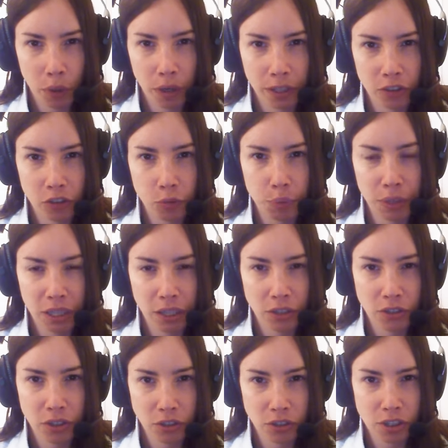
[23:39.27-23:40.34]
ones
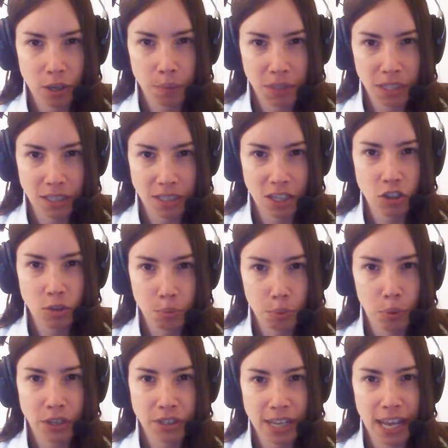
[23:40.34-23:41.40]
because there's some decision
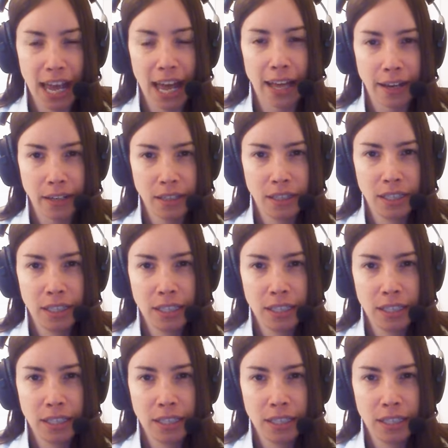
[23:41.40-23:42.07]
points ahead,